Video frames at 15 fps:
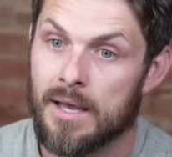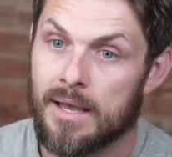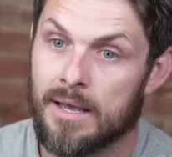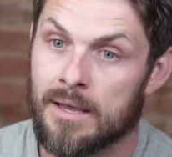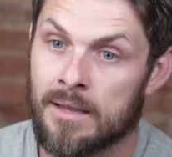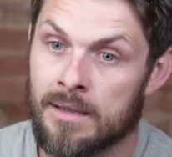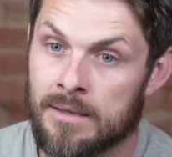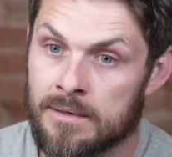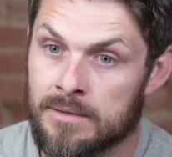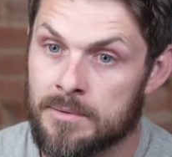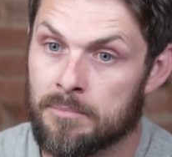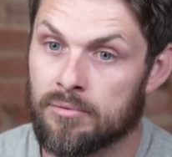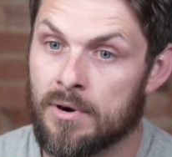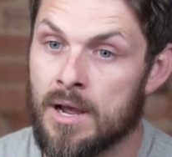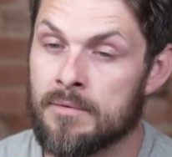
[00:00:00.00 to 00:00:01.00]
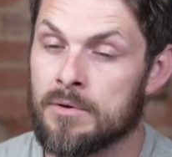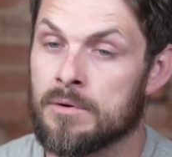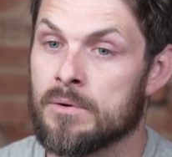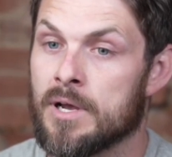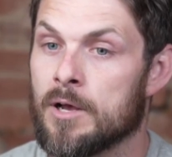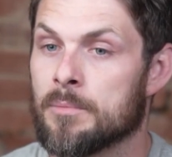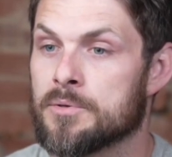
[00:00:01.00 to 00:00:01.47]
And
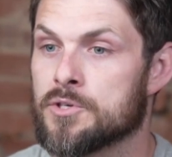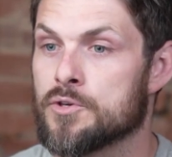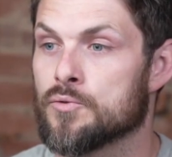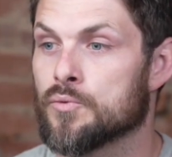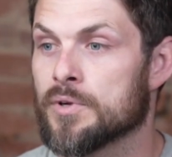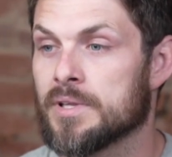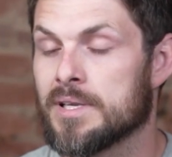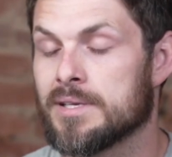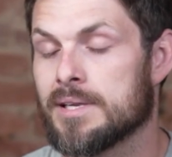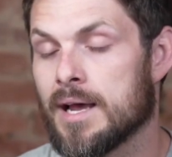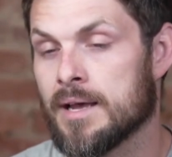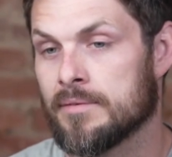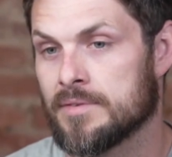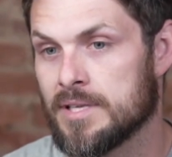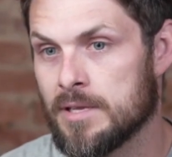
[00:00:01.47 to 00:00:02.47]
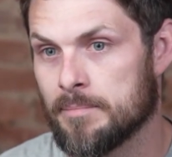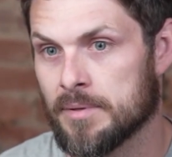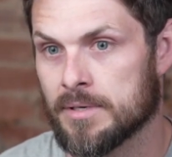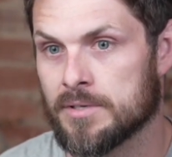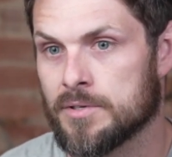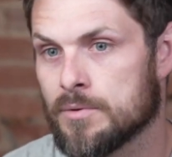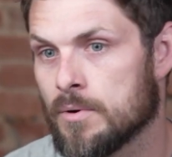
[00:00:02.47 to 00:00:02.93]
Bravo helps you really dive deep
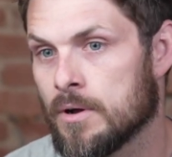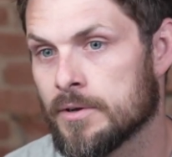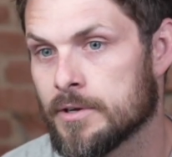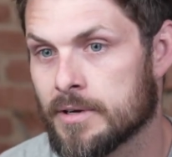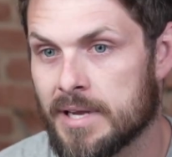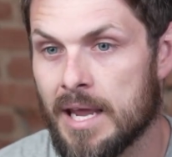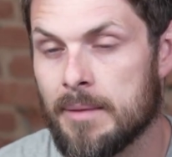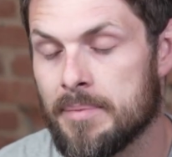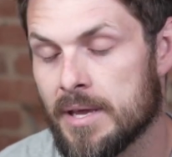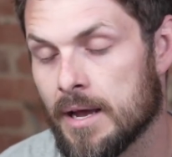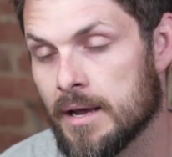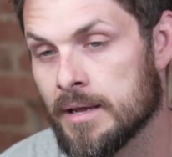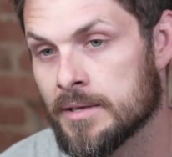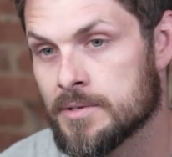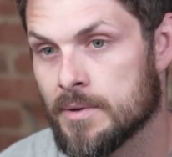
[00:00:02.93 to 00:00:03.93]
into all your KPIs,